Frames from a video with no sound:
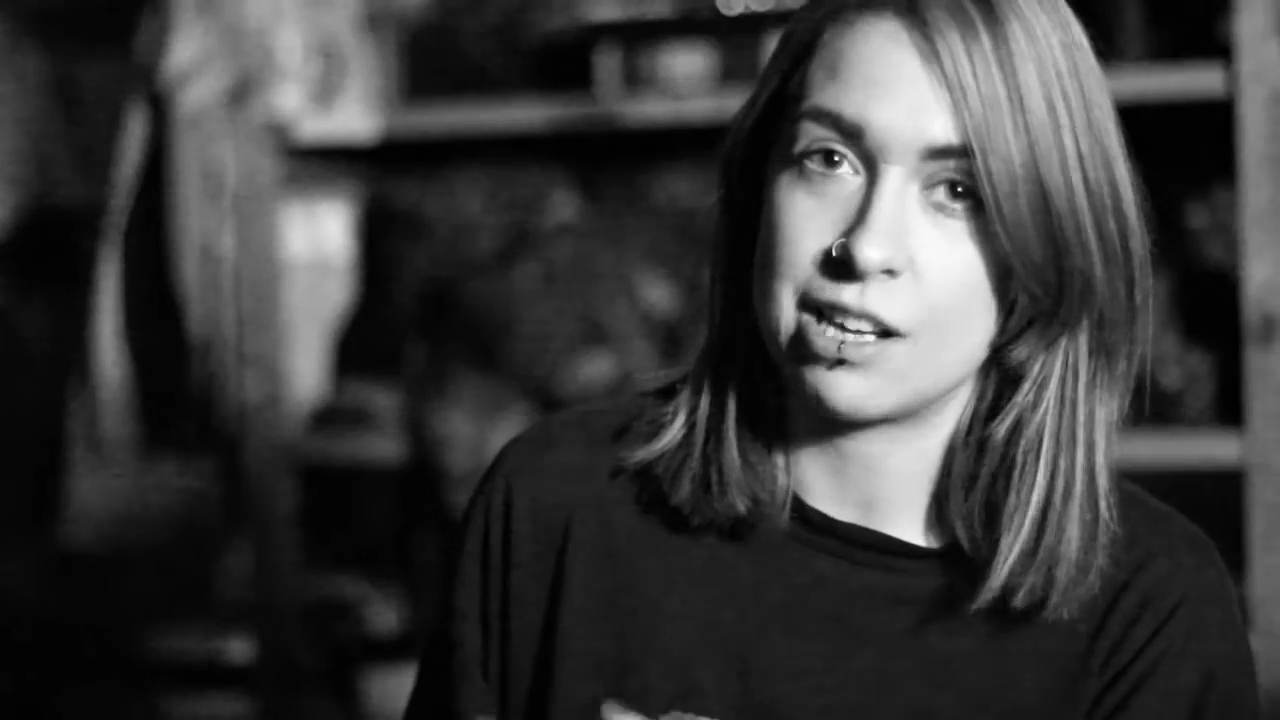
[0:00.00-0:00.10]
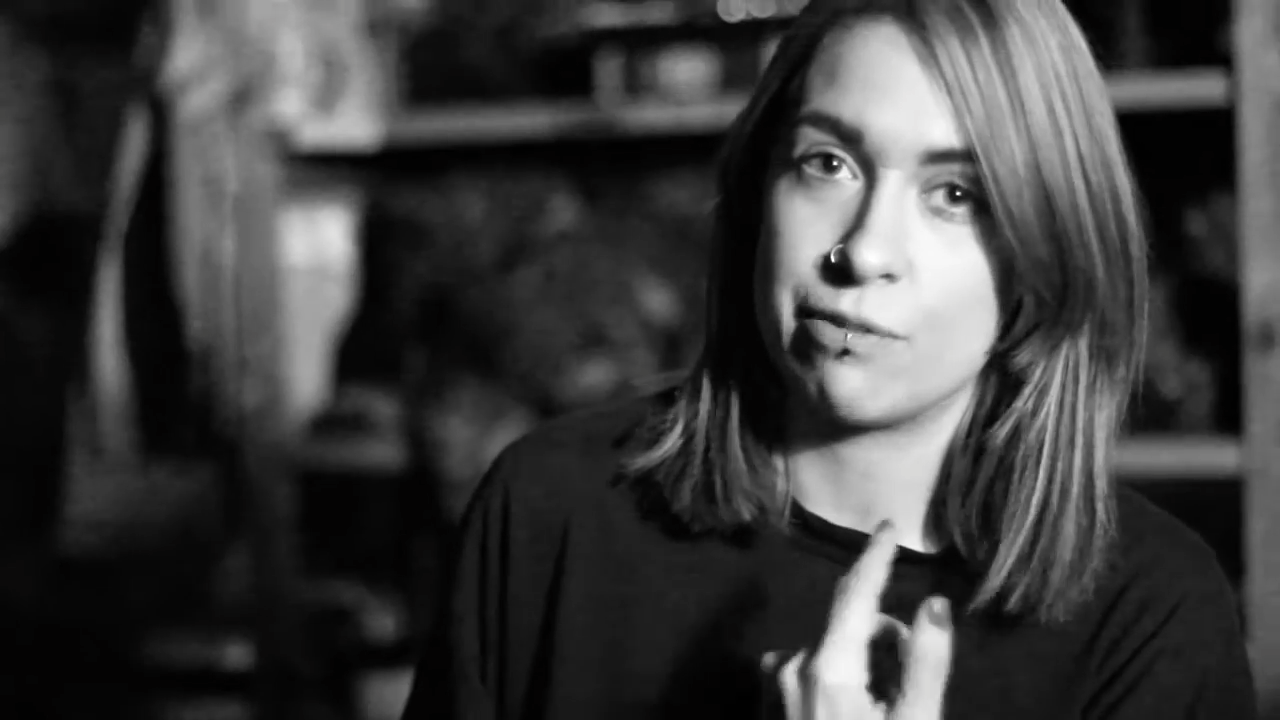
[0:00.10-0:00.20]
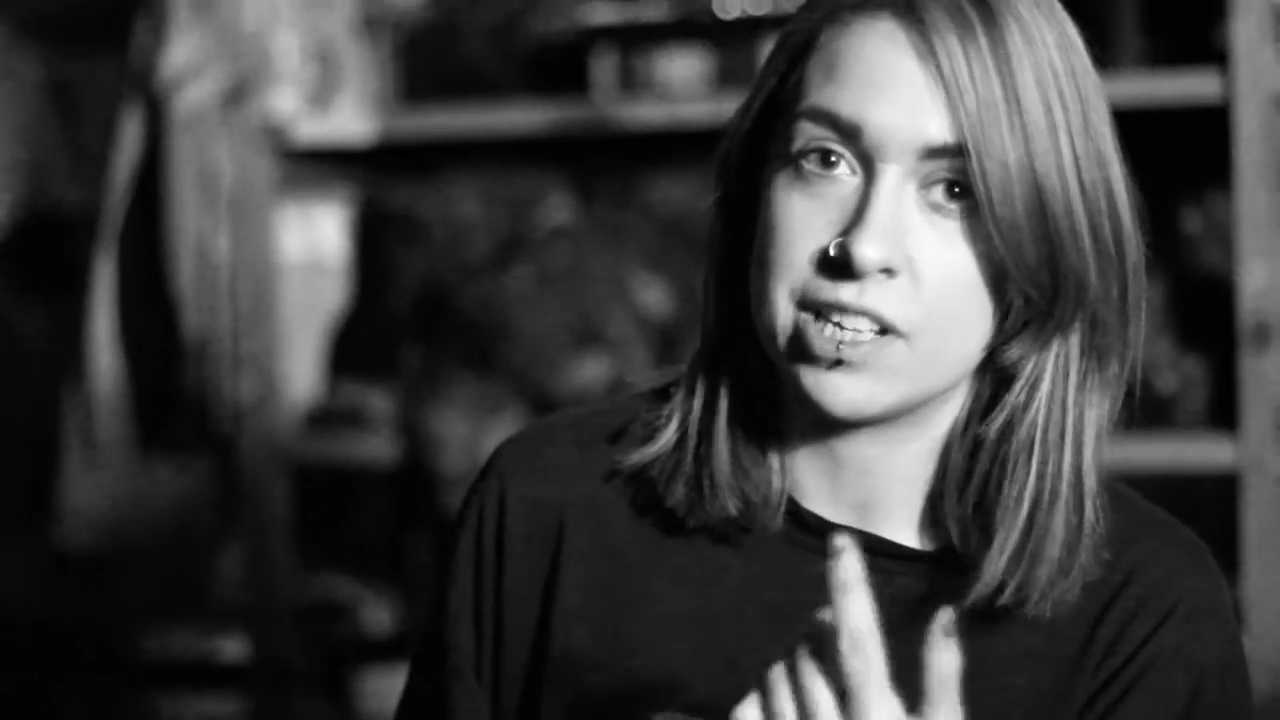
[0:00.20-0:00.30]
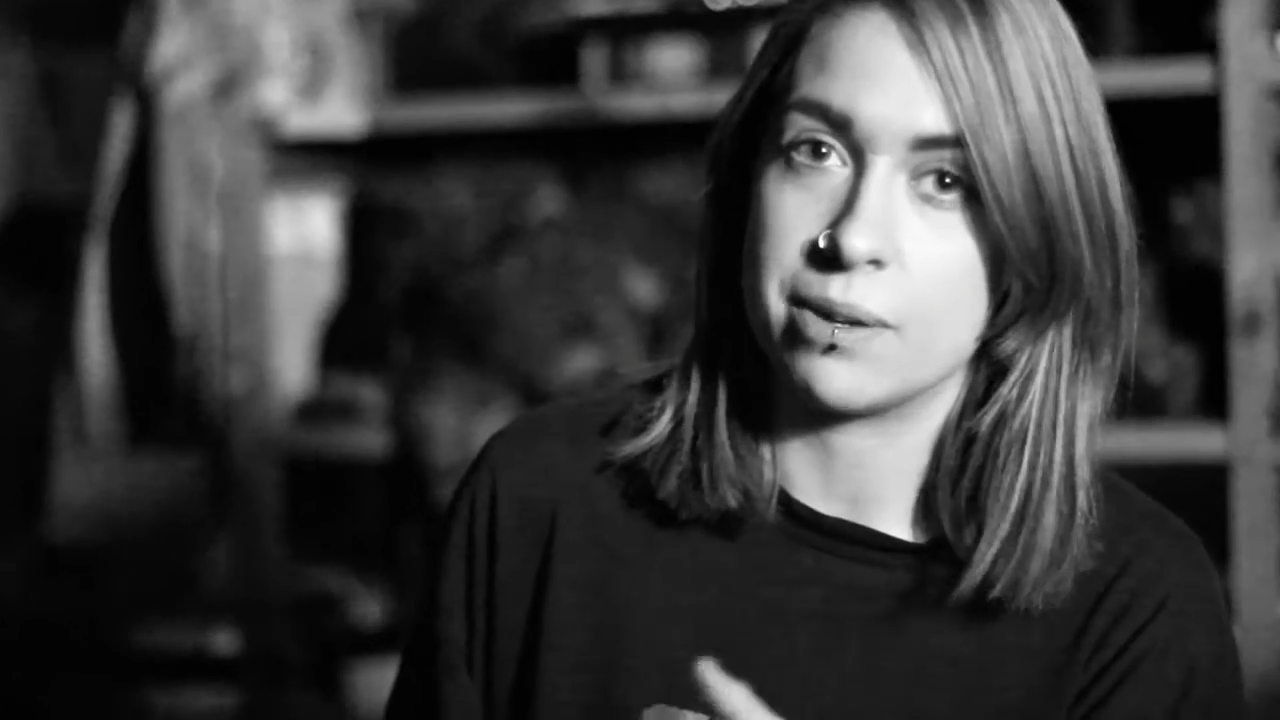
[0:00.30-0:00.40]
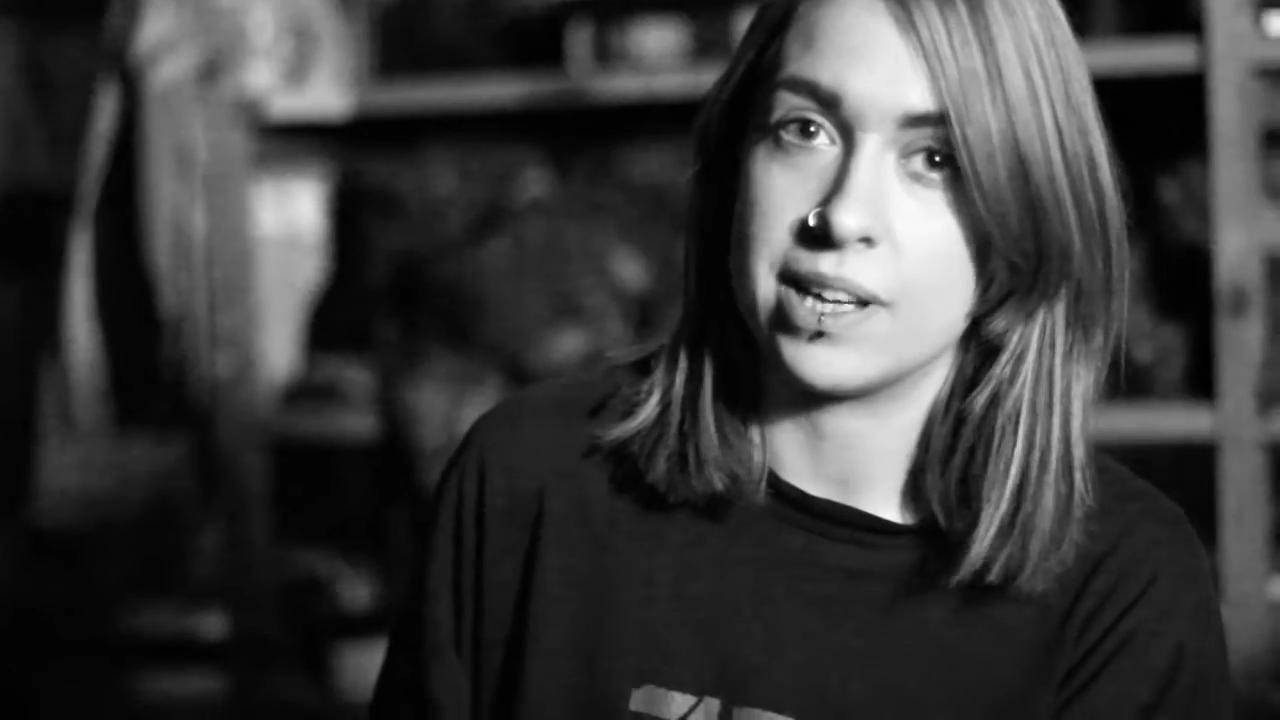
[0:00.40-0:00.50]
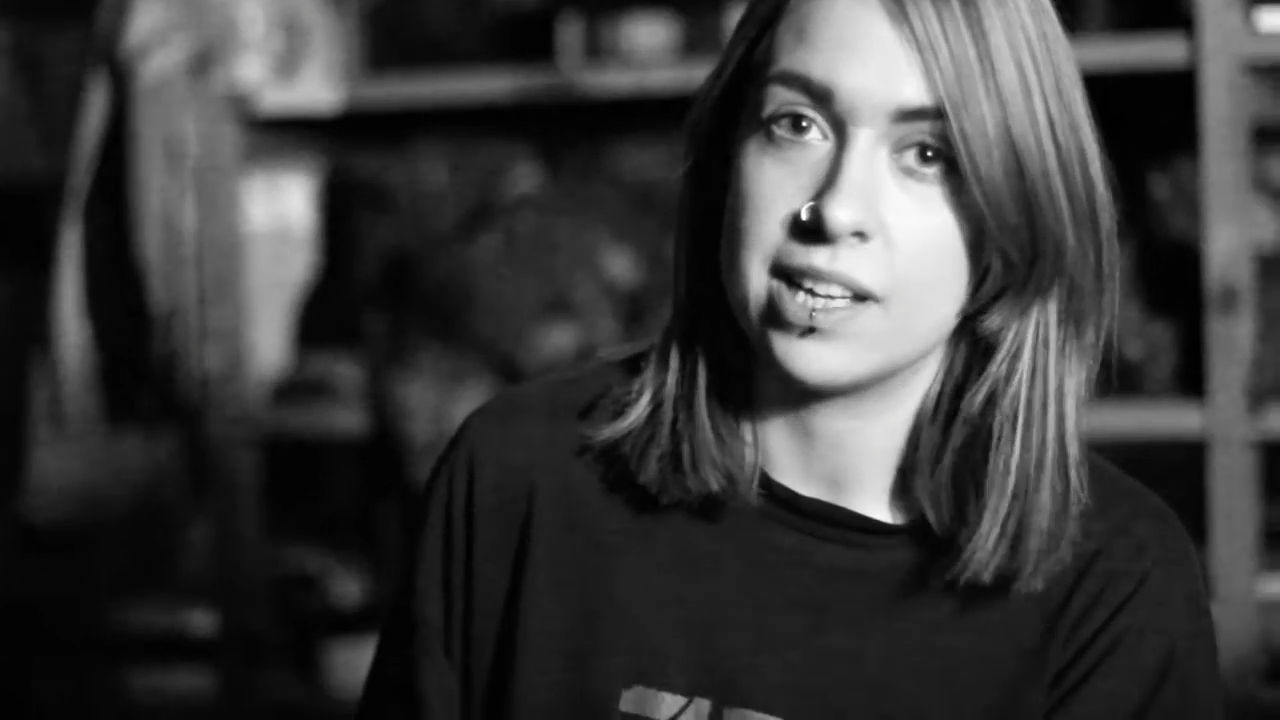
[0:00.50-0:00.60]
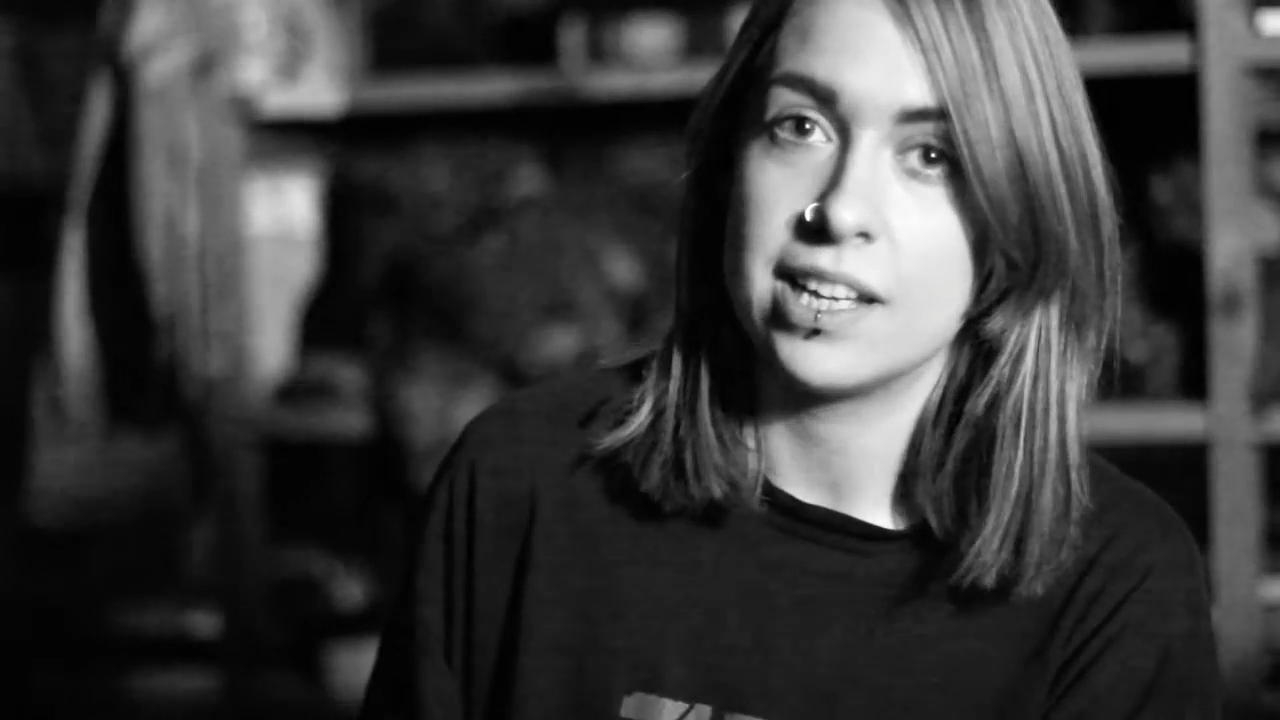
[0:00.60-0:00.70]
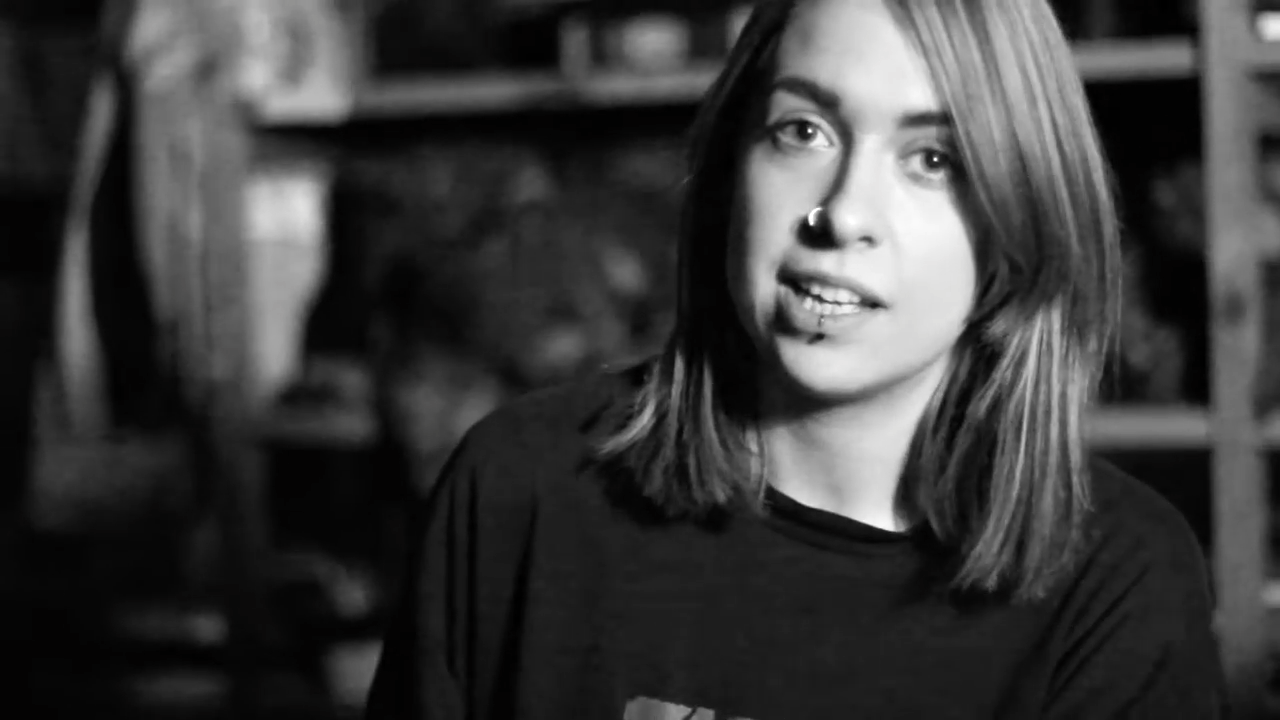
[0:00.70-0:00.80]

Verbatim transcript: I'll redo it.